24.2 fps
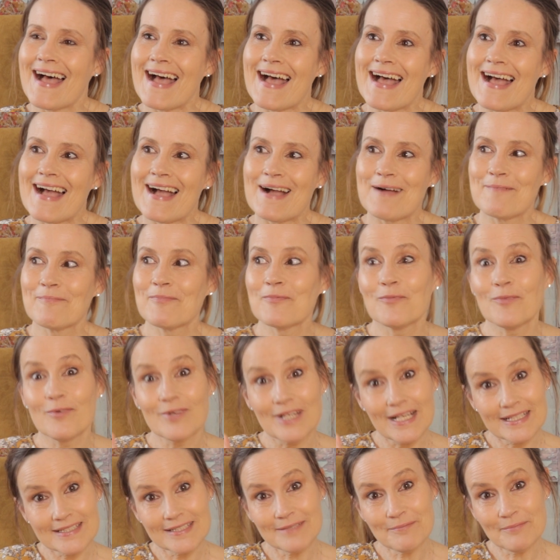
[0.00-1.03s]
Uh,
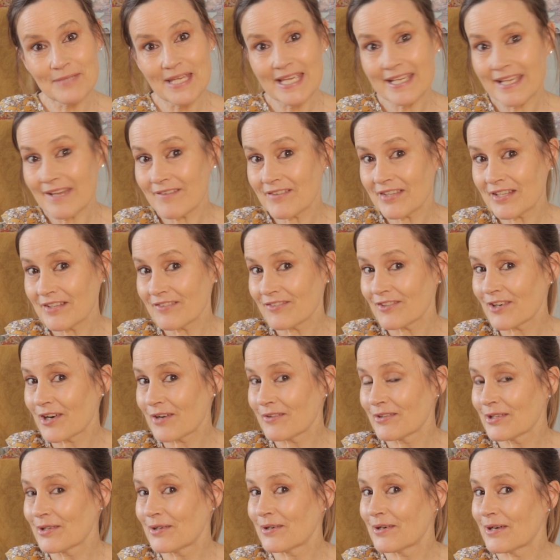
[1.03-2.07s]
I didn't make everything
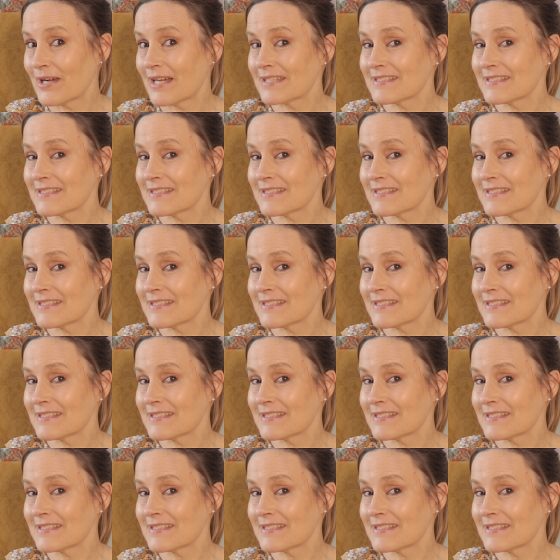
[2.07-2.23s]
floral though.